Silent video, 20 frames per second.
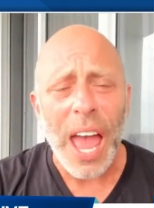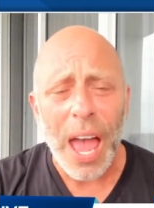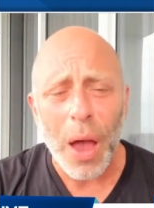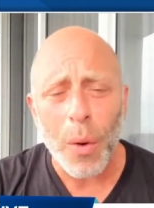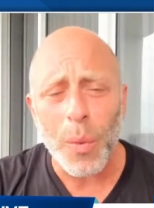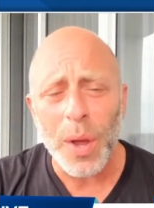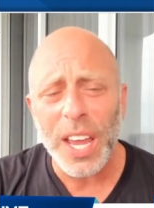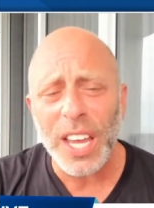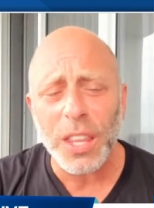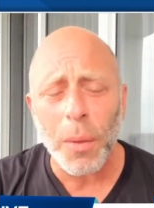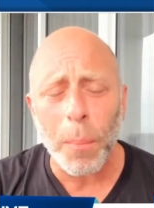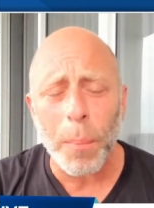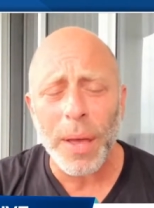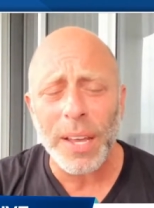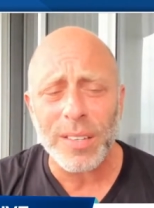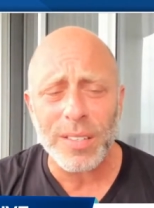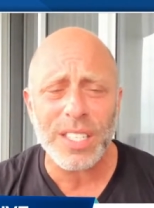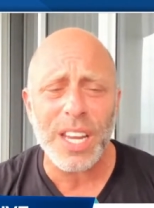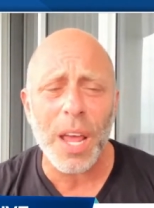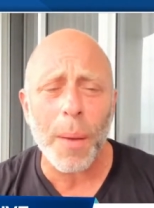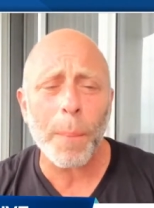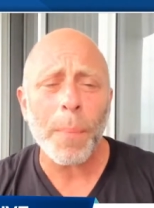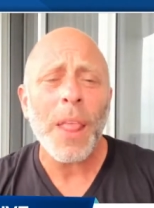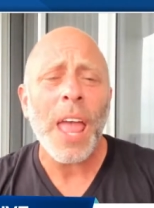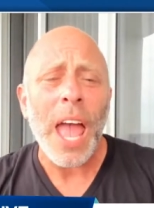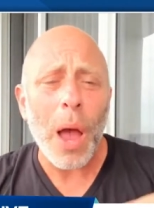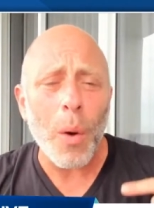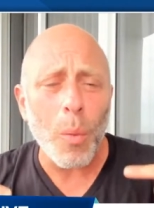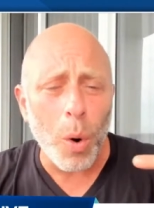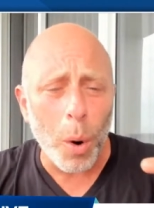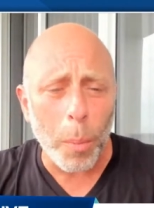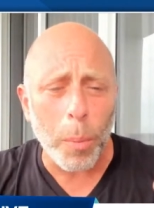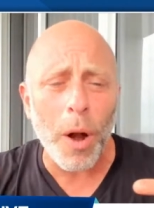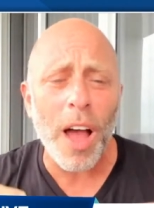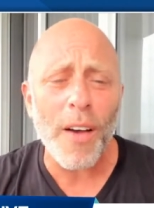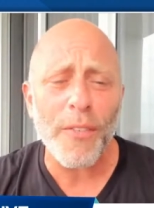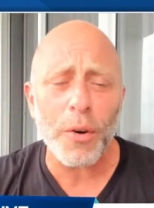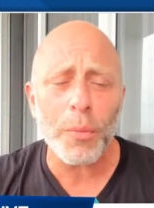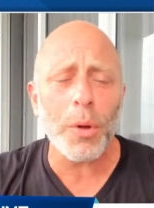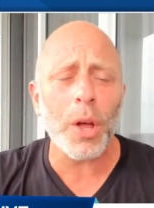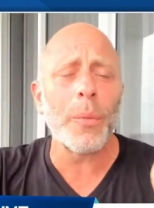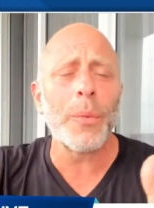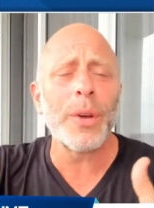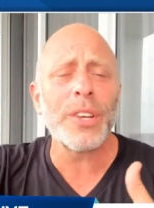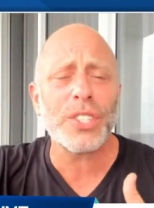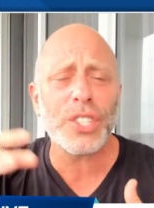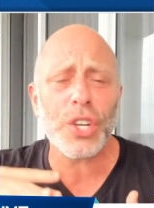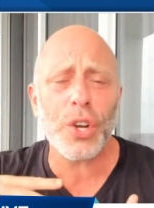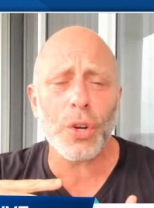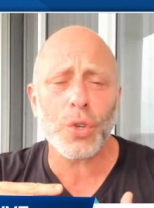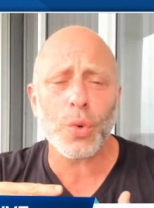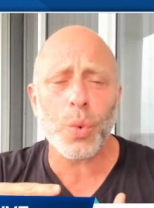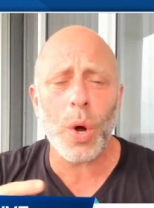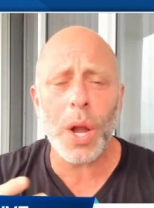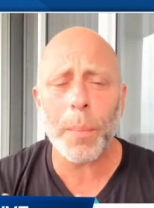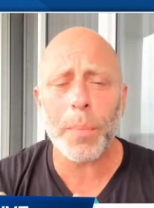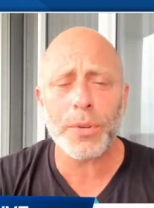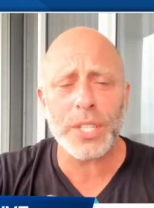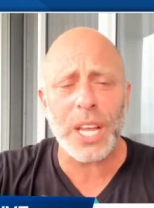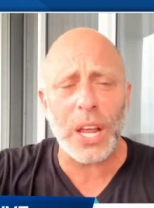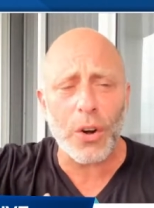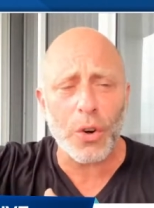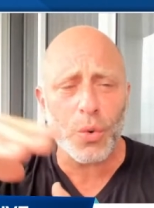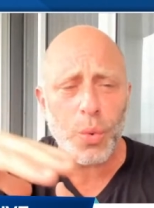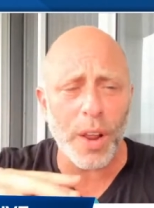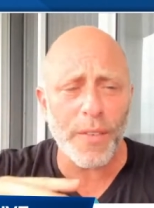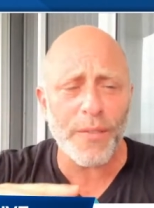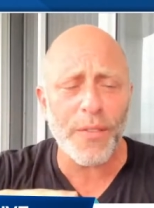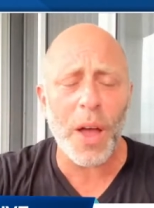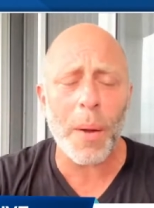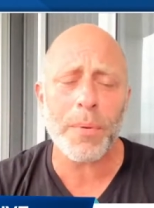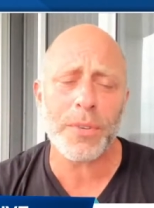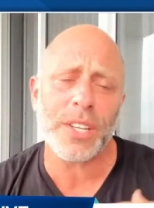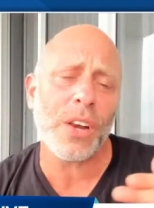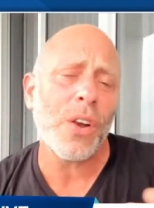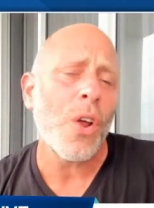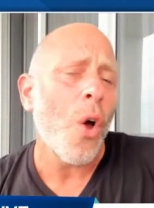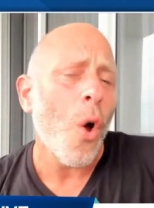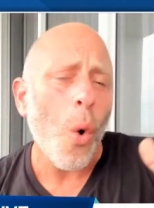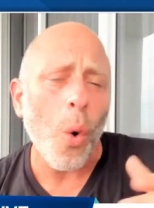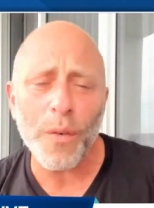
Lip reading: and we get the best dip and we're profitable and we secure 20% or 25%